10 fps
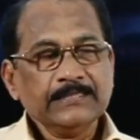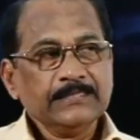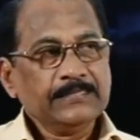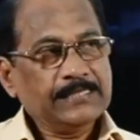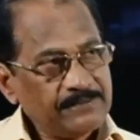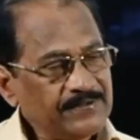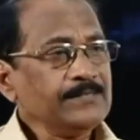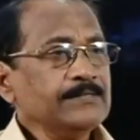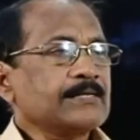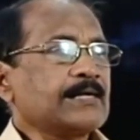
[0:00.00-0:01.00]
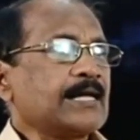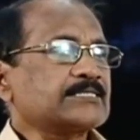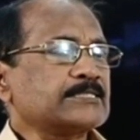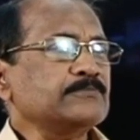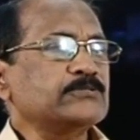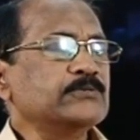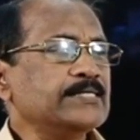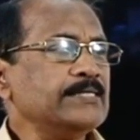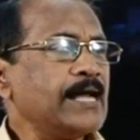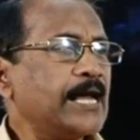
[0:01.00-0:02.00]
Even customs
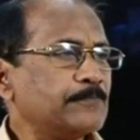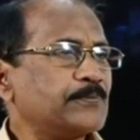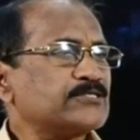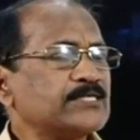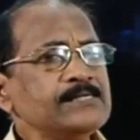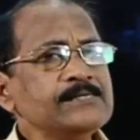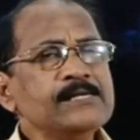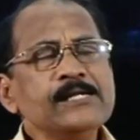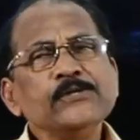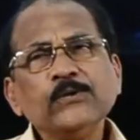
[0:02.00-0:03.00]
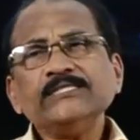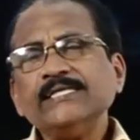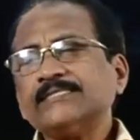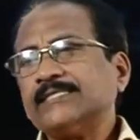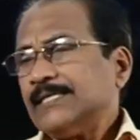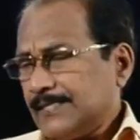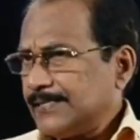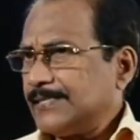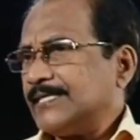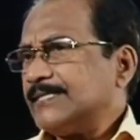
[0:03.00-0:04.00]
duty at present, no GST,
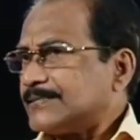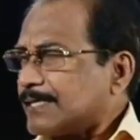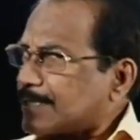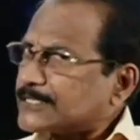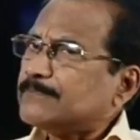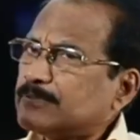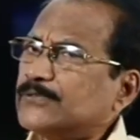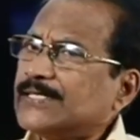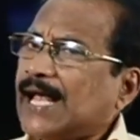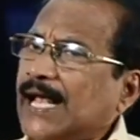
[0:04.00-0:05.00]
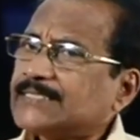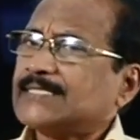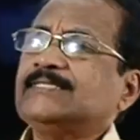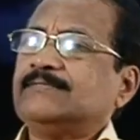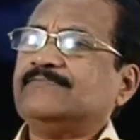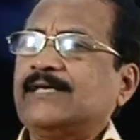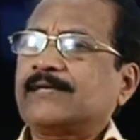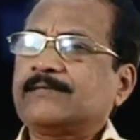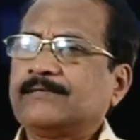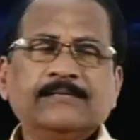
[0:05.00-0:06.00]
it is customs duty as such we
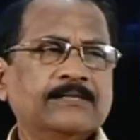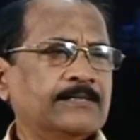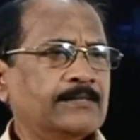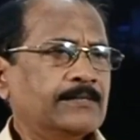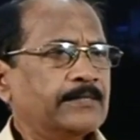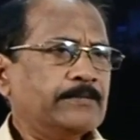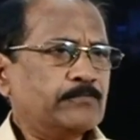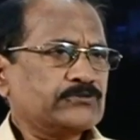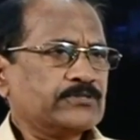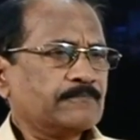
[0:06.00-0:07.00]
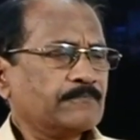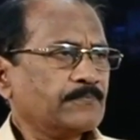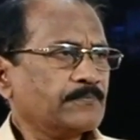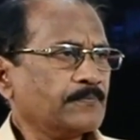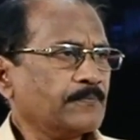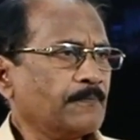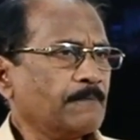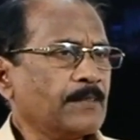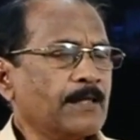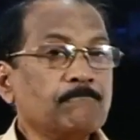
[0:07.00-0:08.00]
are imposing.
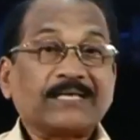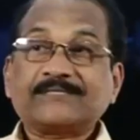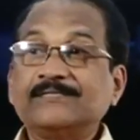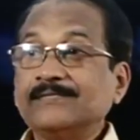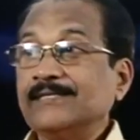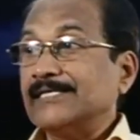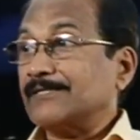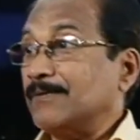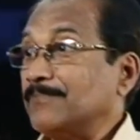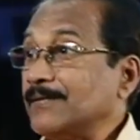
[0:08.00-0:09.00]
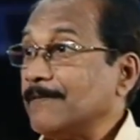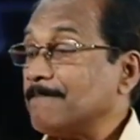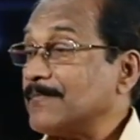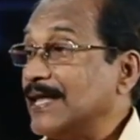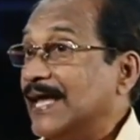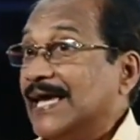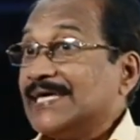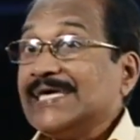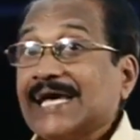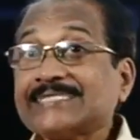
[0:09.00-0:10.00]
But remember,
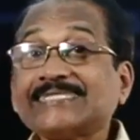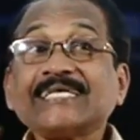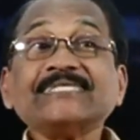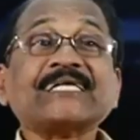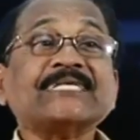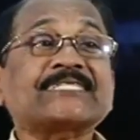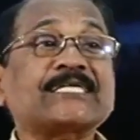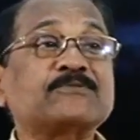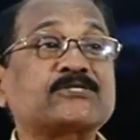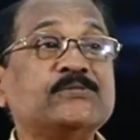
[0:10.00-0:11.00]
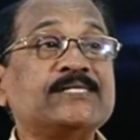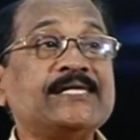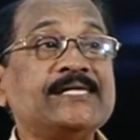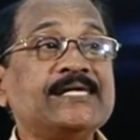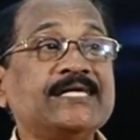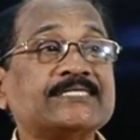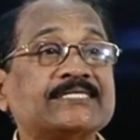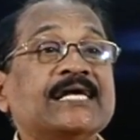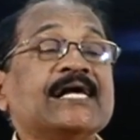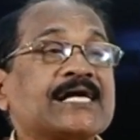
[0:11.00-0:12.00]
excess customs duty is
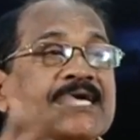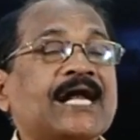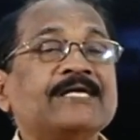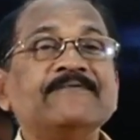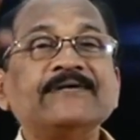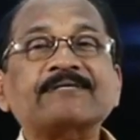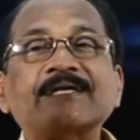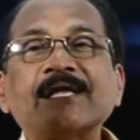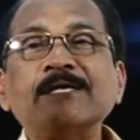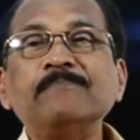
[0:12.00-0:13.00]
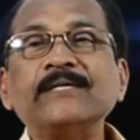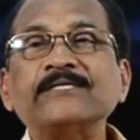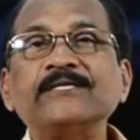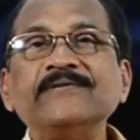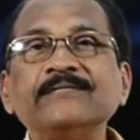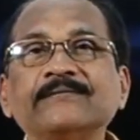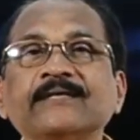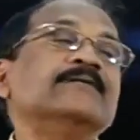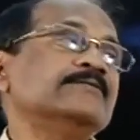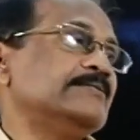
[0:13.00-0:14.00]
converted and merged with
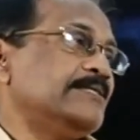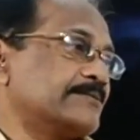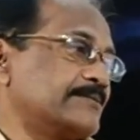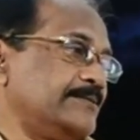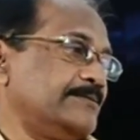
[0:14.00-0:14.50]
GST.